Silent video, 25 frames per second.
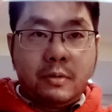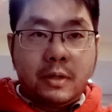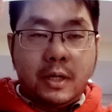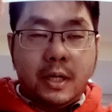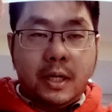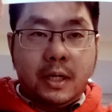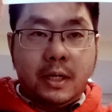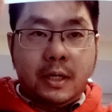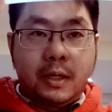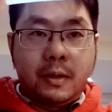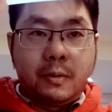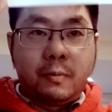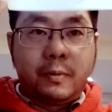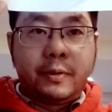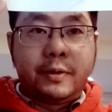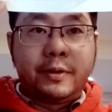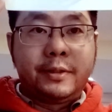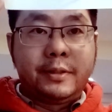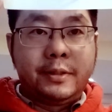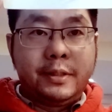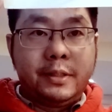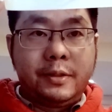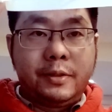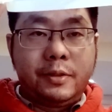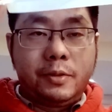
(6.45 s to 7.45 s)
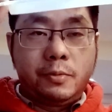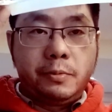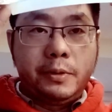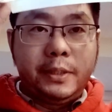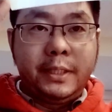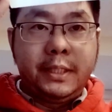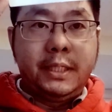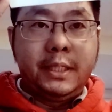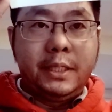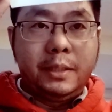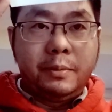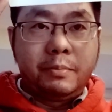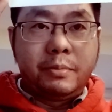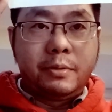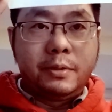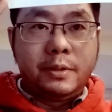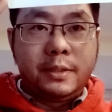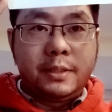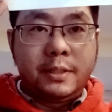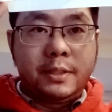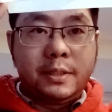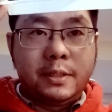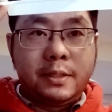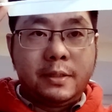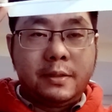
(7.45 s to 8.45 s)
one of the 3D
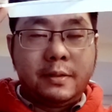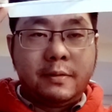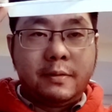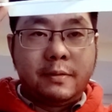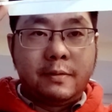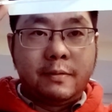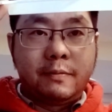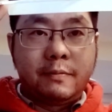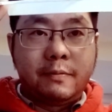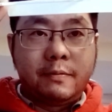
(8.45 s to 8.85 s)
printed